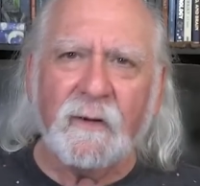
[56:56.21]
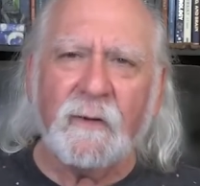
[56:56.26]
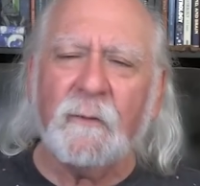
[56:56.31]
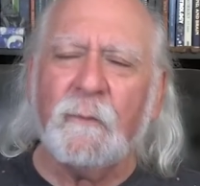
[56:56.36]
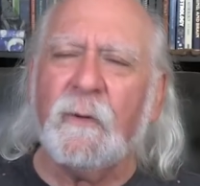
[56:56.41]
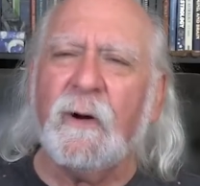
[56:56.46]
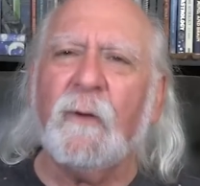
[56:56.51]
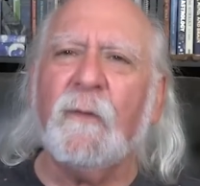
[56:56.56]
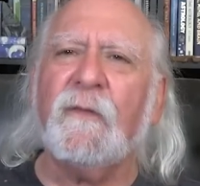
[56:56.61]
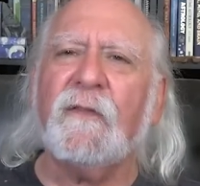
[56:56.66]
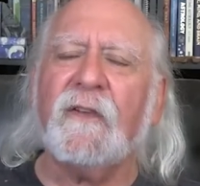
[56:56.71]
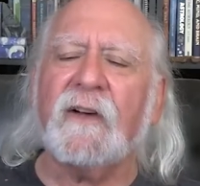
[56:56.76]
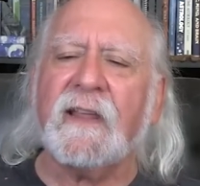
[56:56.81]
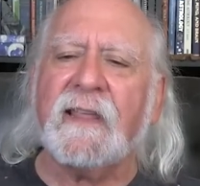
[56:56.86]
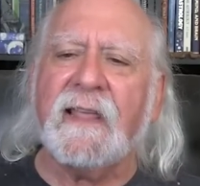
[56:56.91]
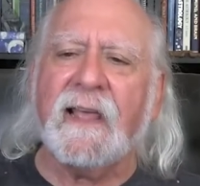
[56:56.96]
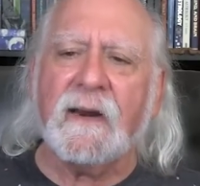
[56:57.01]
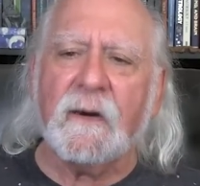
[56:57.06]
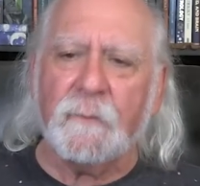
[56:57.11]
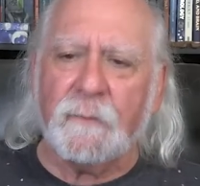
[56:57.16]
uh, we don't
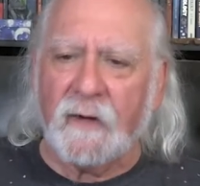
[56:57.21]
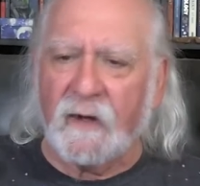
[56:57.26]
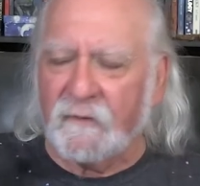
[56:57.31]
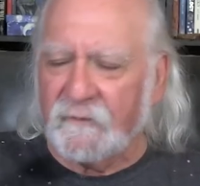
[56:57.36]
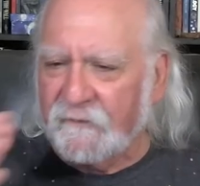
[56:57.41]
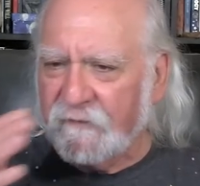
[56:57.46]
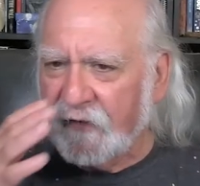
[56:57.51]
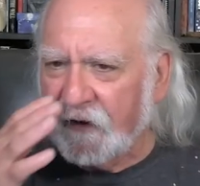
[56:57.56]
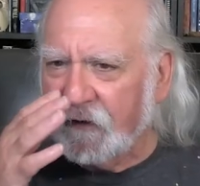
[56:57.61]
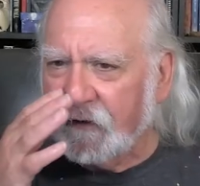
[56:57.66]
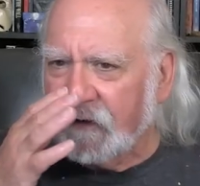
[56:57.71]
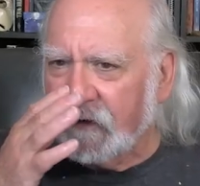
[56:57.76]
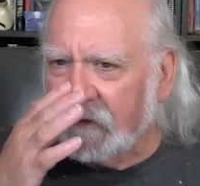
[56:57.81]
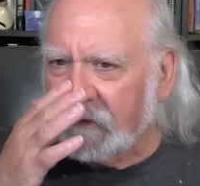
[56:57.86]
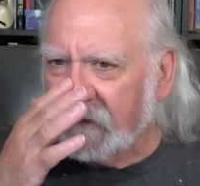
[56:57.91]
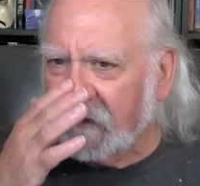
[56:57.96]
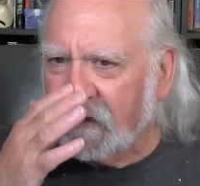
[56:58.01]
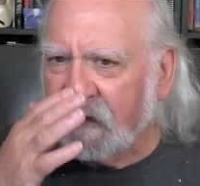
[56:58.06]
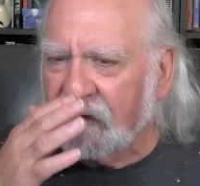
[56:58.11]
forget about fairness.